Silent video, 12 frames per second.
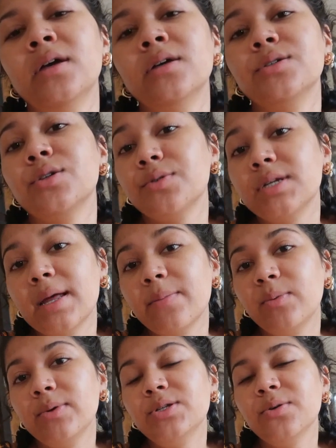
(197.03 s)
so today I'm
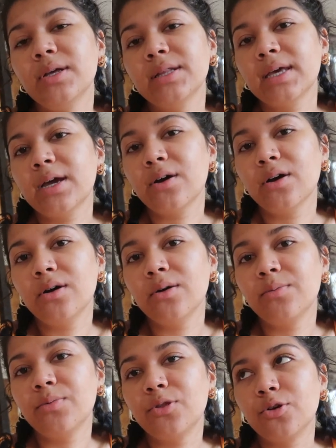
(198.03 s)
going to be doing like
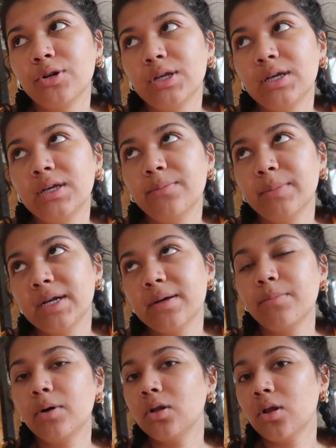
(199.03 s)
a 30
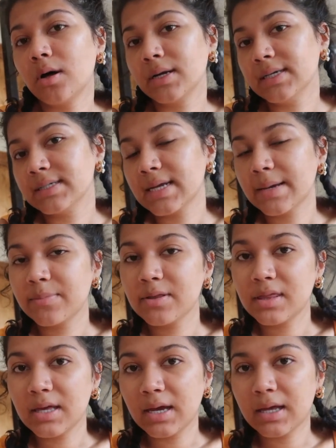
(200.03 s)
minute Pilates type of
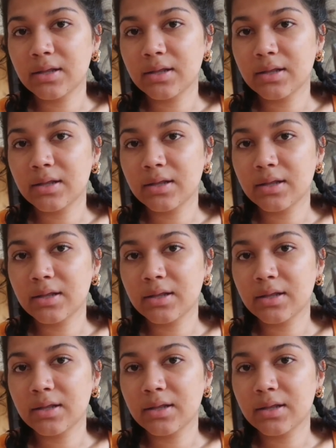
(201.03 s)
thing,